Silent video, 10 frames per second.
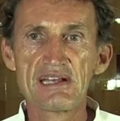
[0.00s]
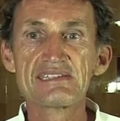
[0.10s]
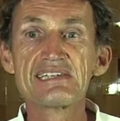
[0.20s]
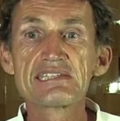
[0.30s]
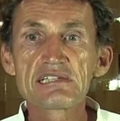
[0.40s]

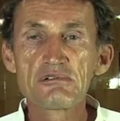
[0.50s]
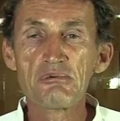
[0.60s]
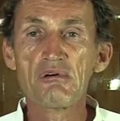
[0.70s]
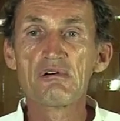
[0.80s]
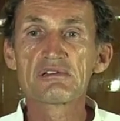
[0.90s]
This
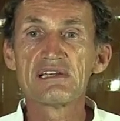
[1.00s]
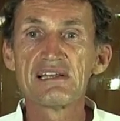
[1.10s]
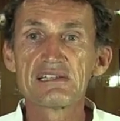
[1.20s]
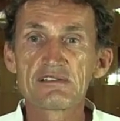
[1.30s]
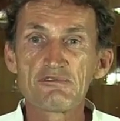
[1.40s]
quote
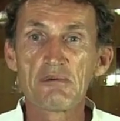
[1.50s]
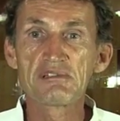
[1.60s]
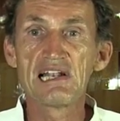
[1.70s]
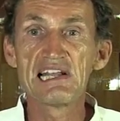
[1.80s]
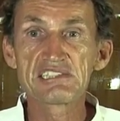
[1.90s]
is from
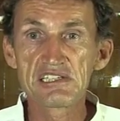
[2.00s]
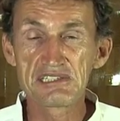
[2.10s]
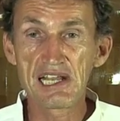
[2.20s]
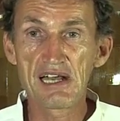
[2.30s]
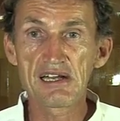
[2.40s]
the
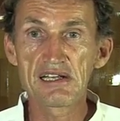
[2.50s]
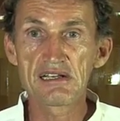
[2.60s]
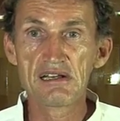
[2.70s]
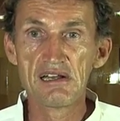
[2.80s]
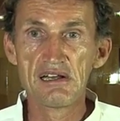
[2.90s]

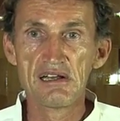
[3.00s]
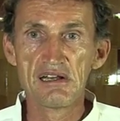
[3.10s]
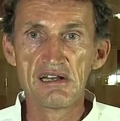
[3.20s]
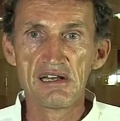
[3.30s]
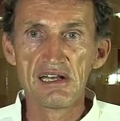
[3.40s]
legendary
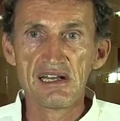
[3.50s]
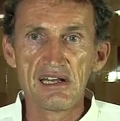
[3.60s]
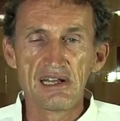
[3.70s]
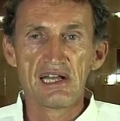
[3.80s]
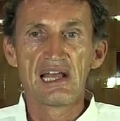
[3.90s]

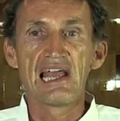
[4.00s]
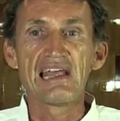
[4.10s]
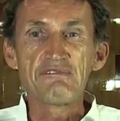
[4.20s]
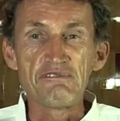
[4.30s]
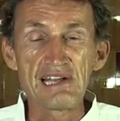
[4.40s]

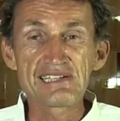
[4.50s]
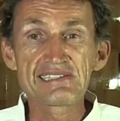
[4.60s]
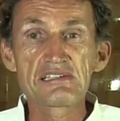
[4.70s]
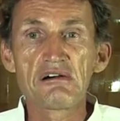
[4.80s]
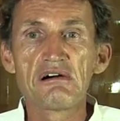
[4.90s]

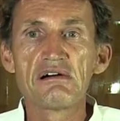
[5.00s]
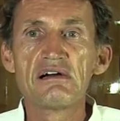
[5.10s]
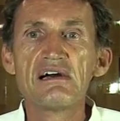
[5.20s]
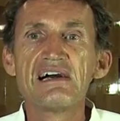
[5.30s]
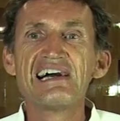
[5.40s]
investor
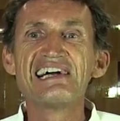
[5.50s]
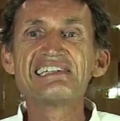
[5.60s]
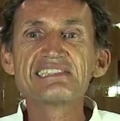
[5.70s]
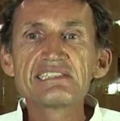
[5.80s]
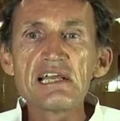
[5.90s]

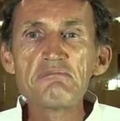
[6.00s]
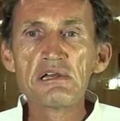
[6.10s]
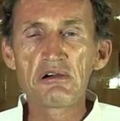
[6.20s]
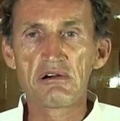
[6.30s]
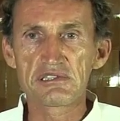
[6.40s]
Jimmy
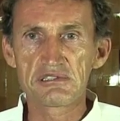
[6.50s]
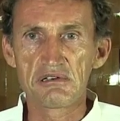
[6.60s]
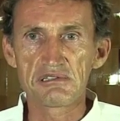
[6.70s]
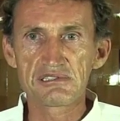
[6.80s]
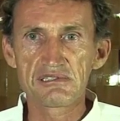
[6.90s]

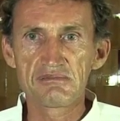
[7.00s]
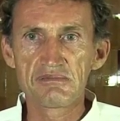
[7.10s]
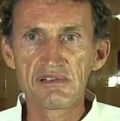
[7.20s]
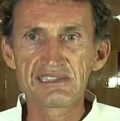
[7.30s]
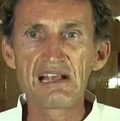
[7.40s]
Rogers,
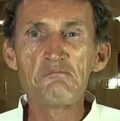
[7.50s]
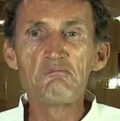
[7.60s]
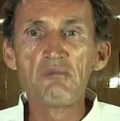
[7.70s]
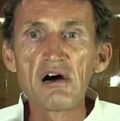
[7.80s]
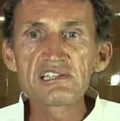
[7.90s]
the
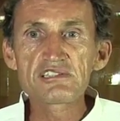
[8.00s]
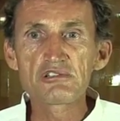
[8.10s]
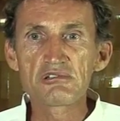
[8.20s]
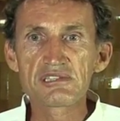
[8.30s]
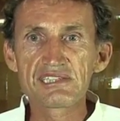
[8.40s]
most
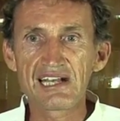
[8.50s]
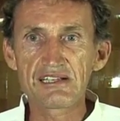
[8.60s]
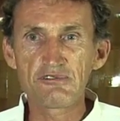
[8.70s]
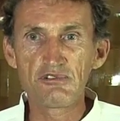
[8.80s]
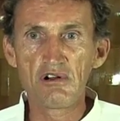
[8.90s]

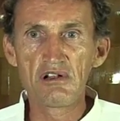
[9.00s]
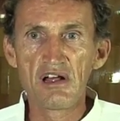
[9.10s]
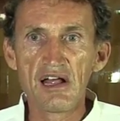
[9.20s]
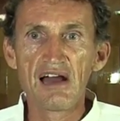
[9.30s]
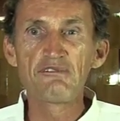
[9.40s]
successful
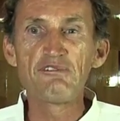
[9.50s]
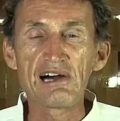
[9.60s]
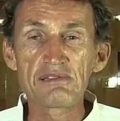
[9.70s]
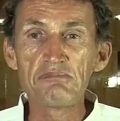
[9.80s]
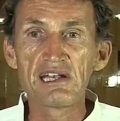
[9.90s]

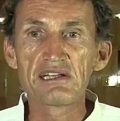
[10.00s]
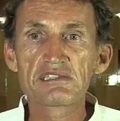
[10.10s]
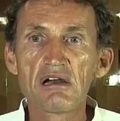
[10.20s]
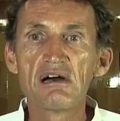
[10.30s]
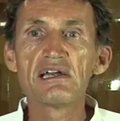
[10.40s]
fund
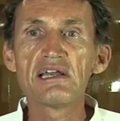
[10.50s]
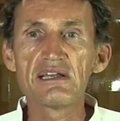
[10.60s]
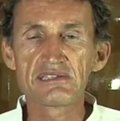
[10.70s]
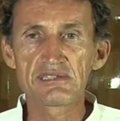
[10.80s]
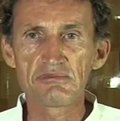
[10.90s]
manager
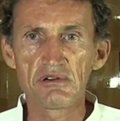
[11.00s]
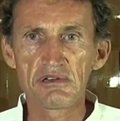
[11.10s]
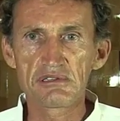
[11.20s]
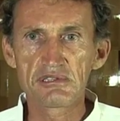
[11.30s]
in the world.